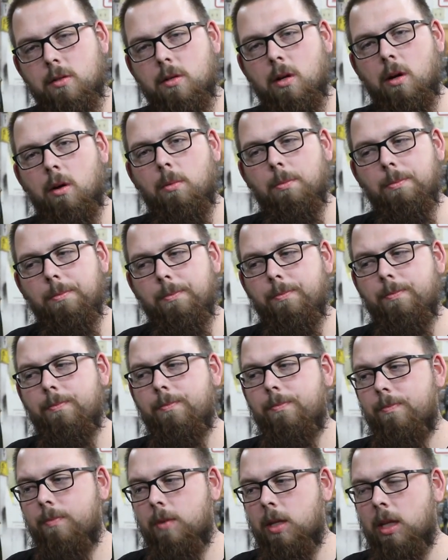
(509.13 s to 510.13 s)
So
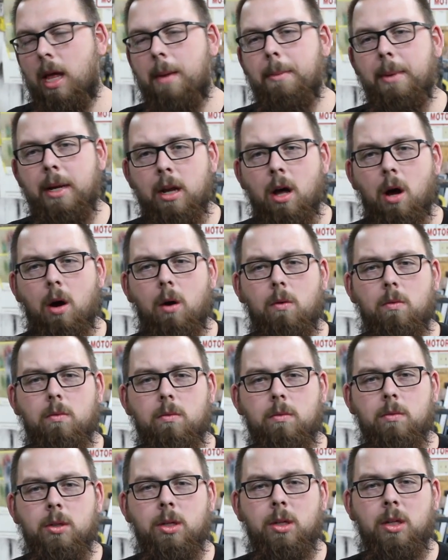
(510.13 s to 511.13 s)
let me know
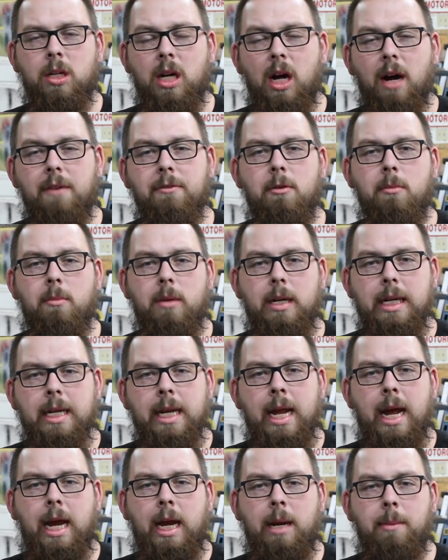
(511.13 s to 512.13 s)
your government
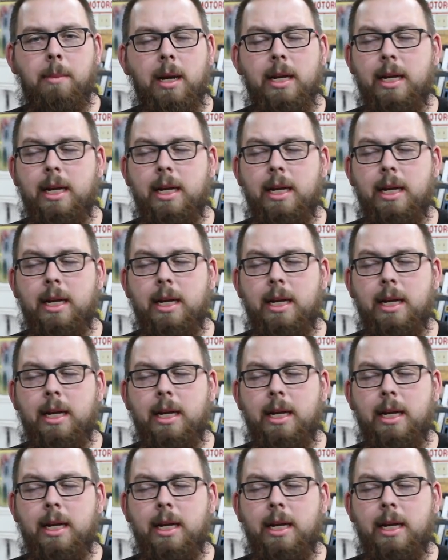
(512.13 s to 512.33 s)
name.